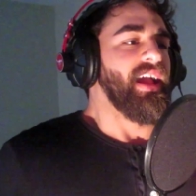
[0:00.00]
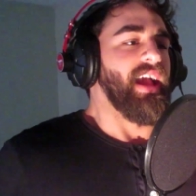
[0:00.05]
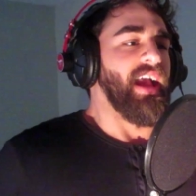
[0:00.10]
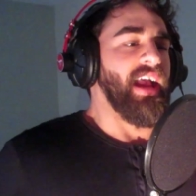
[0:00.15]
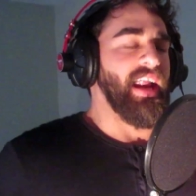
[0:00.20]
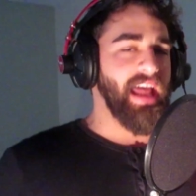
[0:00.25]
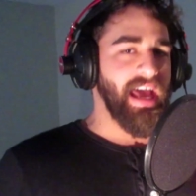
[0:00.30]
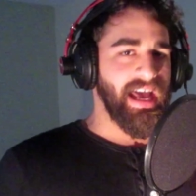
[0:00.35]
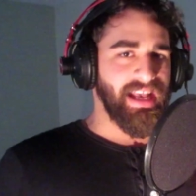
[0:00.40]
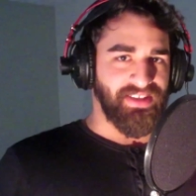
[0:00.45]

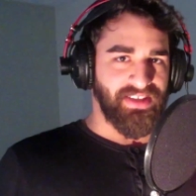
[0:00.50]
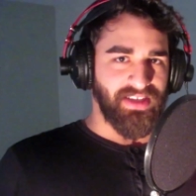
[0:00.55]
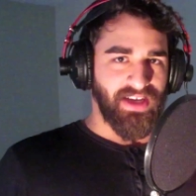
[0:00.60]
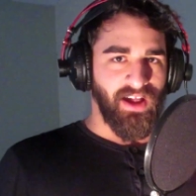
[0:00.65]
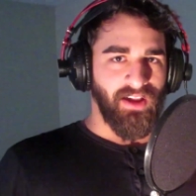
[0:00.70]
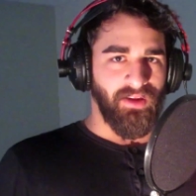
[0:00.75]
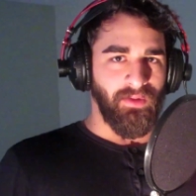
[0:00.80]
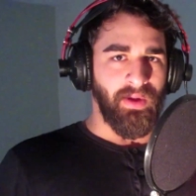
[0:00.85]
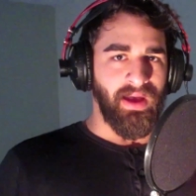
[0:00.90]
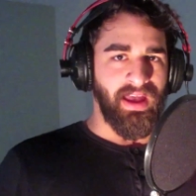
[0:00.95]
And as
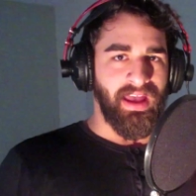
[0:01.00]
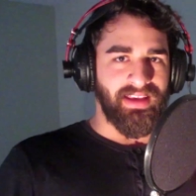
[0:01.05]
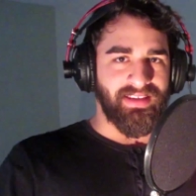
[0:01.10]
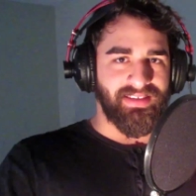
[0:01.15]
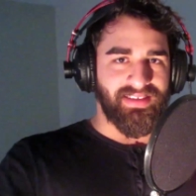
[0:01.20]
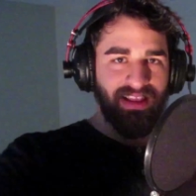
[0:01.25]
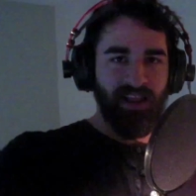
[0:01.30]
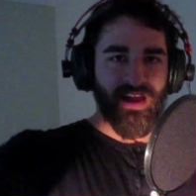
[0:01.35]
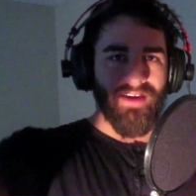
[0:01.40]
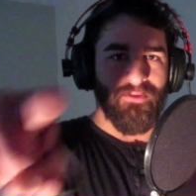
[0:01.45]

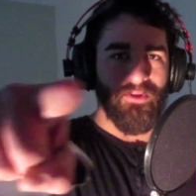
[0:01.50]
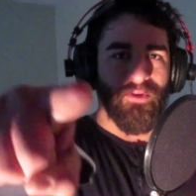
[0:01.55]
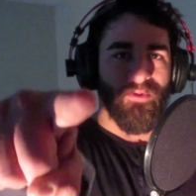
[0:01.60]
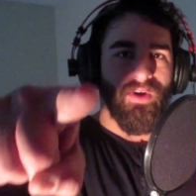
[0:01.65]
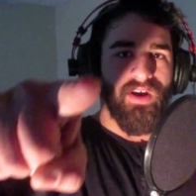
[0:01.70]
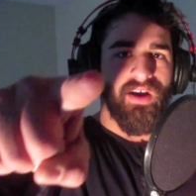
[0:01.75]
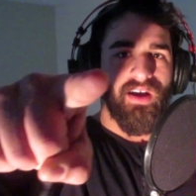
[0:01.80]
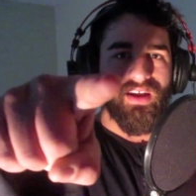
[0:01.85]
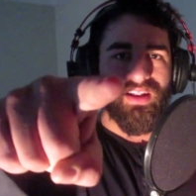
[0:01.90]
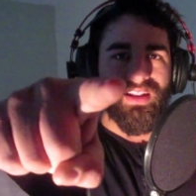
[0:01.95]
always, love you
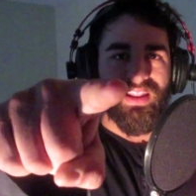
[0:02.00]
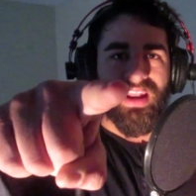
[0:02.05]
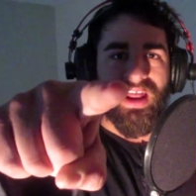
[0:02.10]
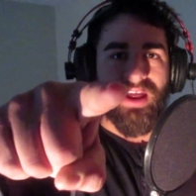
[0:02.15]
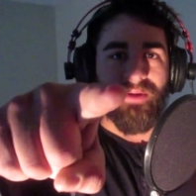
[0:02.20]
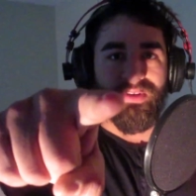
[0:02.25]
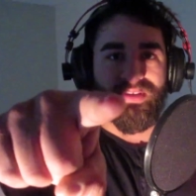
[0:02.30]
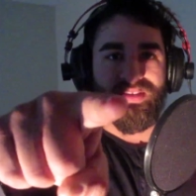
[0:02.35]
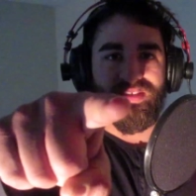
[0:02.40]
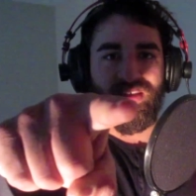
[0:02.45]
all, and
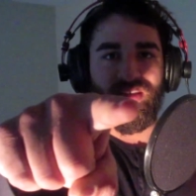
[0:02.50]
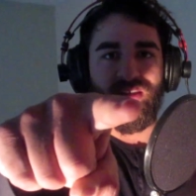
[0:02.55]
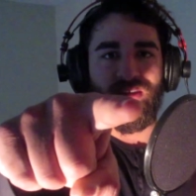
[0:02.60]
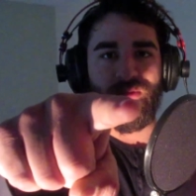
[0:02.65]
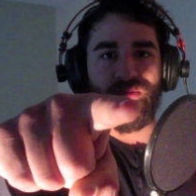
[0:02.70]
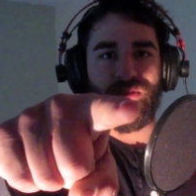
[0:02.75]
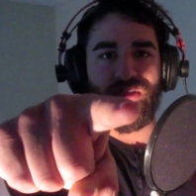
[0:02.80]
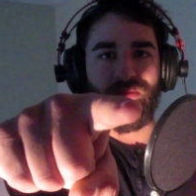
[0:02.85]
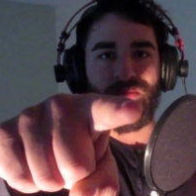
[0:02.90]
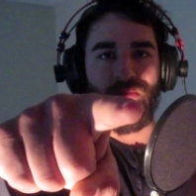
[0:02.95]
I will see
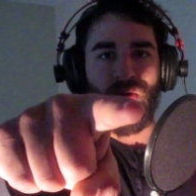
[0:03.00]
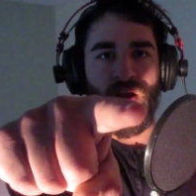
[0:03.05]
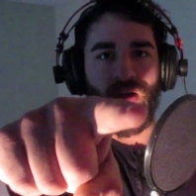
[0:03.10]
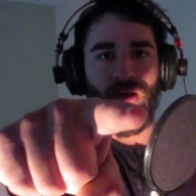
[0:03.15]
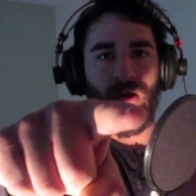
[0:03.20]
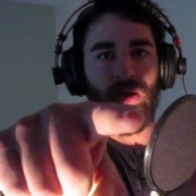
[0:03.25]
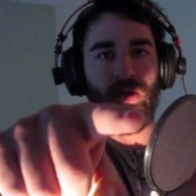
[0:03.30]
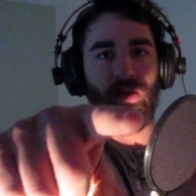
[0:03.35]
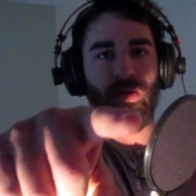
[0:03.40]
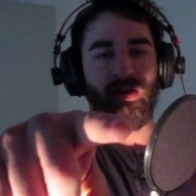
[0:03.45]
you
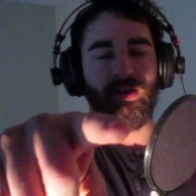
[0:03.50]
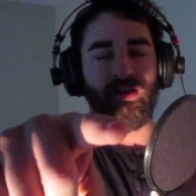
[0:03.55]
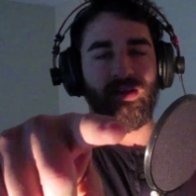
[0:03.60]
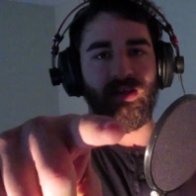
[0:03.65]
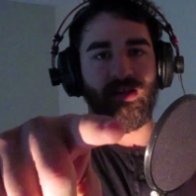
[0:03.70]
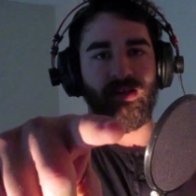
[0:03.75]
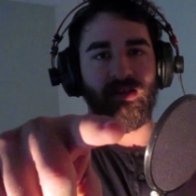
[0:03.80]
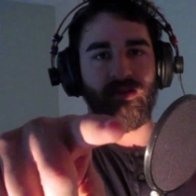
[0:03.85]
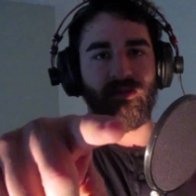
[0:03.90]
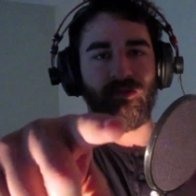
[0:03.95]
tomorrow.
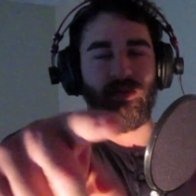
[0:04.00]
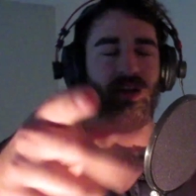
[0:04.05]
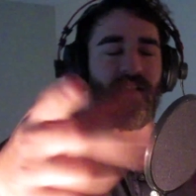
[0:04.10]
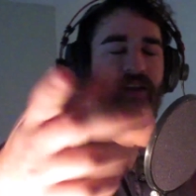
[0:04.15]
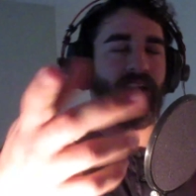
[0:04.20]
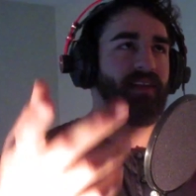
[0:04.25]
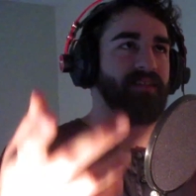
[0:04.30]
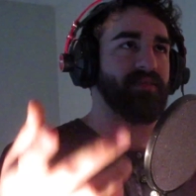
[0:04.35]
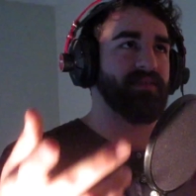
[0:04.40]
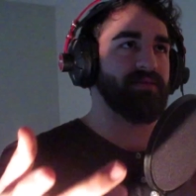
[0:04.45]
Well,
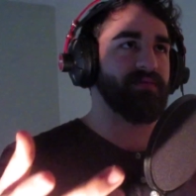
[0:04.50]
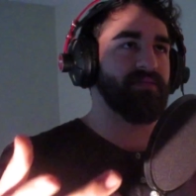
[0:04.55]
not...